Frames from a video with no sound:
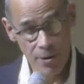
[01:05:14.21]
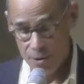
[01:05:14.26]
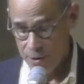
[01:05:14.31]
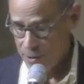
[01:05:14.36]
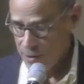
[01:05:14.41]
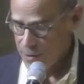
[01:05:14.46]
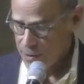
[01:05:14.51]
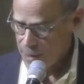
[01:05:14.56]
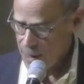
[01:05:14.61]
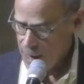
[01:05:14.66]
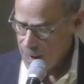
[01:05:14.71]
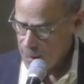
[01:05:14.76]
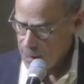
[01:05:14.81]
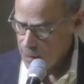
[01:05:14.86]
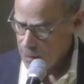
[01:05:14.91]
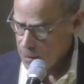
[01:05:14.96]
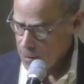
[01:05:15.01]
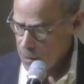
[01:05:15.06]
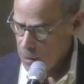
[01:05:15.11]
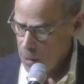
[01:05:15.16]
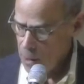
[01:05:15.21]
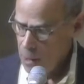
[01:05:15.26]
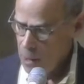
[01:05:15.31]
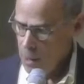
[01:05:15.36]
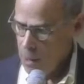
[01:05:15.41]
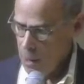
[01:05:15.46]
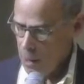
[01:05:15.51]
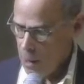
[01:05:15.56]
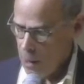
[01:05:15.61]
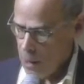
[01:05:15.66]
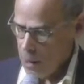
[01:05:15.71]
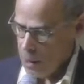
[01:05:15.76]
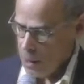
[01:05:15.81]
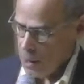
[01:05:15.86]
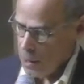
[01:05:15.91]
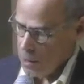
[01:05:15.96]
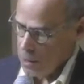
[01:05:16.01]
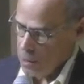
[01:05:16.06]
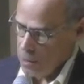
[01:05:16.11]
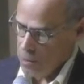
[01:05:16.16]
Russell Leng, class of
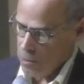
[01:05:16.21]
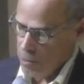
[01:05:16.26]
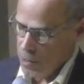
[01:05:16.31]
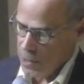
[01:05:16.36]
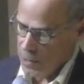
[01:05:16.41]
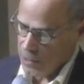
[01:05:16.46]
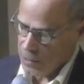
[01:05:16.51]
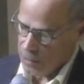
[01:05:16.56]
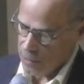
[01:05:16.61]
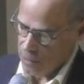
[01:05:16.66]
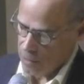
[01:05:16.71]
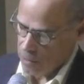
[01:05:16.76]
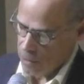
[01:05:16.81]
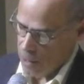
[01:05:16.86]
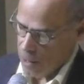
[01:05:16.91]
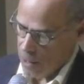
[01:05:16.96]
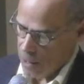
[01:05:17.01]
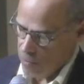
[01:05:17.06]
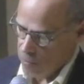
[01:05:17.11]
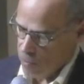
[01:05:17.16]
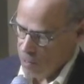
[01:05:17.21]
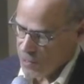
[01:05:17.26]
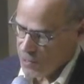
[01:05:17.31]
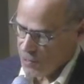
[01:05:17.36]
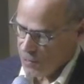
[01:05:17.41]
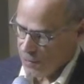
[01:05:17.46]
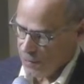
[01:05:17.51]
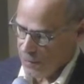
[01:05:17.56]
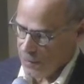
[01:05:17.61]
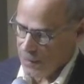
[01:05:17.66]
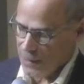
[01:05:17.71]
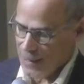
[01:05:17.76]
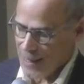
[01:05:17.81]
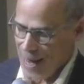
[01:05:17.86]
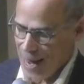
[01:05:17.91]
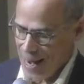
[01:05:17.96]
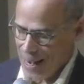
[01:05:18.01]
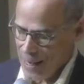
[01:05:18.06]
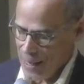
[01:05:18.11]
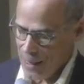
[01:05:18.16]
1960, professor of international
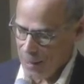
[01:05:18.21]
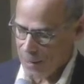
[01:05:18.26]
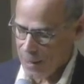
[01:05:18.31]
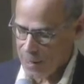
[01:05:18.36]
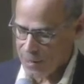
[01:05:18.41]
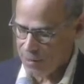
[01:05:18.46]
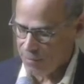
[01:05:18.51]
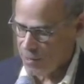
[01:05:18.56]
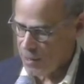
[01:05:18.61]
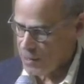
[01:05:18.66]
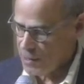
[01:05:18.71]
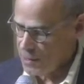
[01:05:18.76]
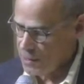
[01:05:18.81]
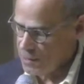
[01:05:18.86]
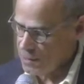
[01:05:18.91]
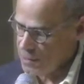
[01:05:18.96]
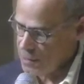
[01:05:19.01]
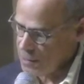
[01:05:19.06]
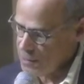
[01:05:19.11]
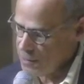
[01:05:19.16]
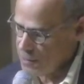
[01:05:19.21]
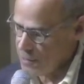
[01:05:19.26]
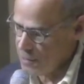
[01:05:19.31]
politics and economics